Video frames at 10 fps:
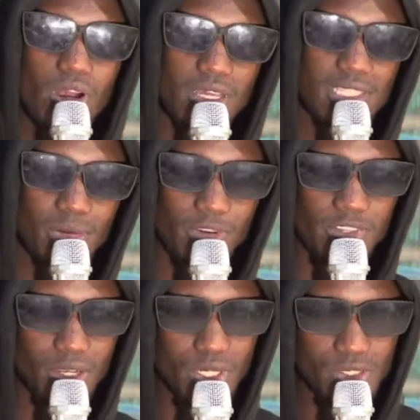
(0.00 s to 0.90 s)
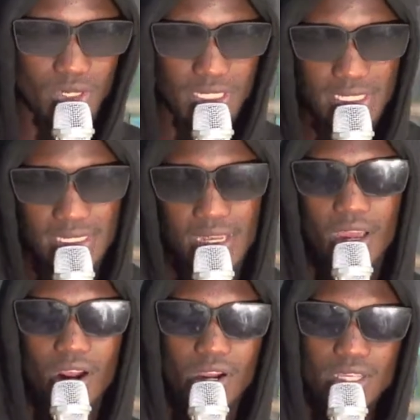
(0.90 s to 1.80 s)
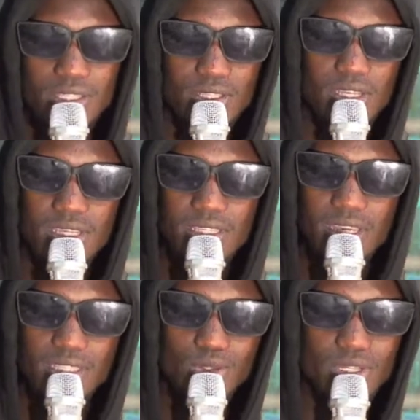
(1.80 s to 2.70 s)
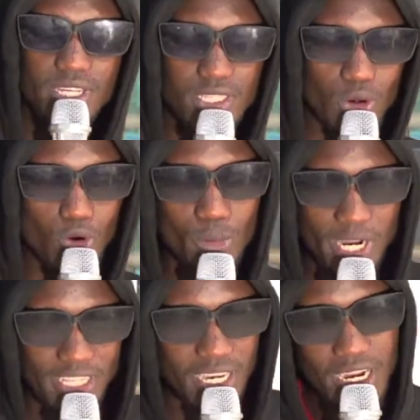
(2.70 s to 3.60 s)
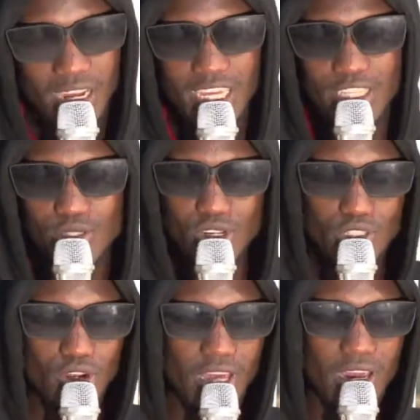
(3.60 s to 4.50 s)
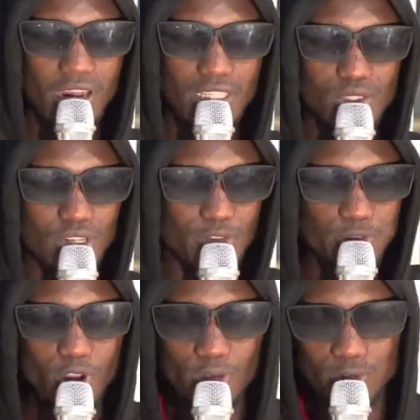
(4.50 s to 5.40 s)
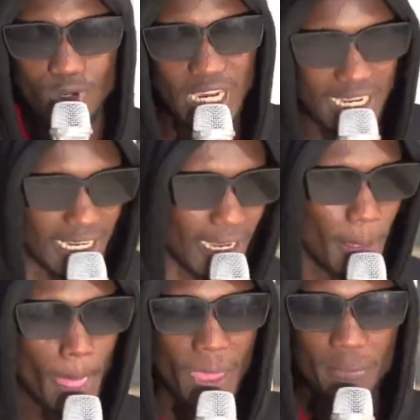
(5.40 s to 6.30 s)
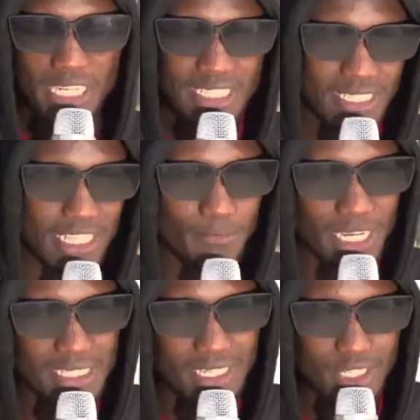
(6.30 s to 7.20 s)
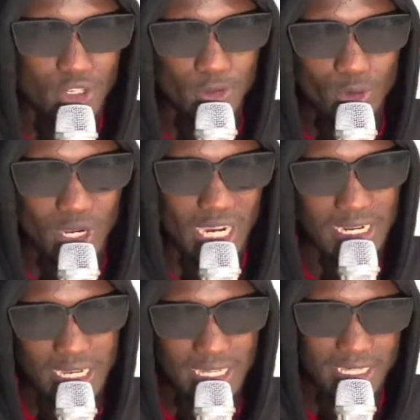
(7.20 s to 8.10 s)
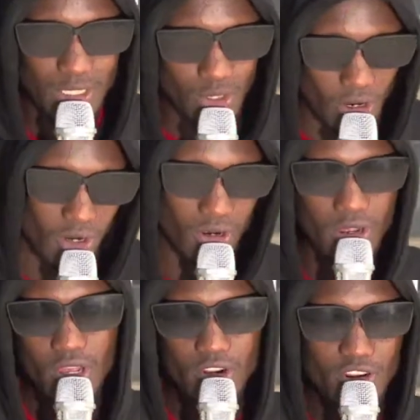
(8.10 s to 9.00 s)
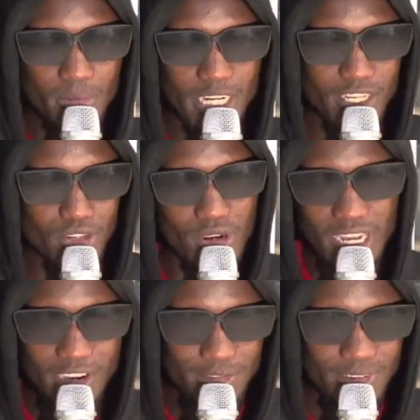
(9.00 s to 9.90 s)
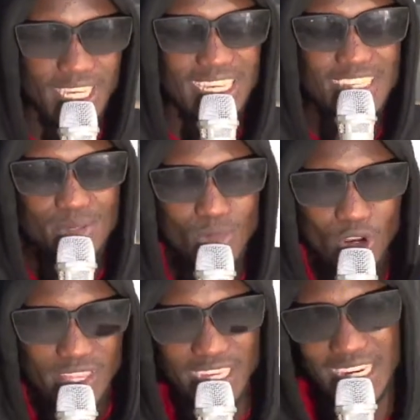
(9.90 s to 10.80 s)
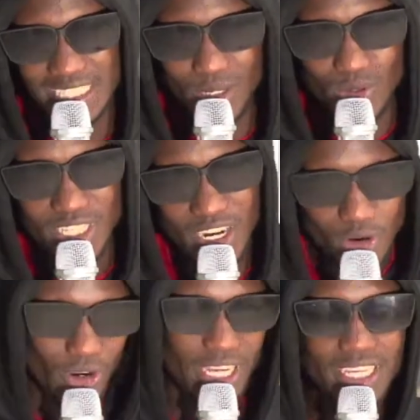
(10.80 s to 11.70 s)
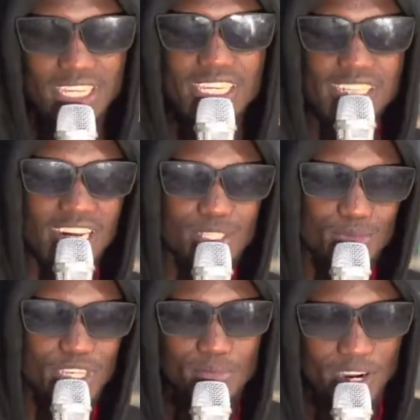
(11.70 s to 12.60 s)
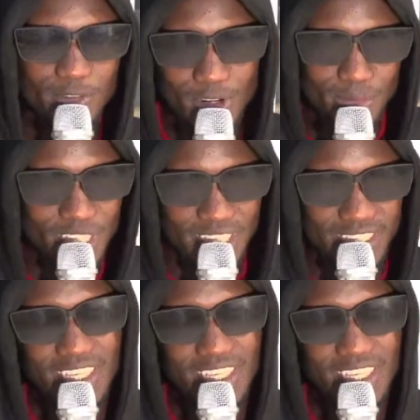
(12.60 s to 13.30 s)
some of the reasons ezitugereza ho kumanya. It's not full of Uganda, but the percentage of Uganda in the song No Money, No Love is more than the runyankole she has been performing.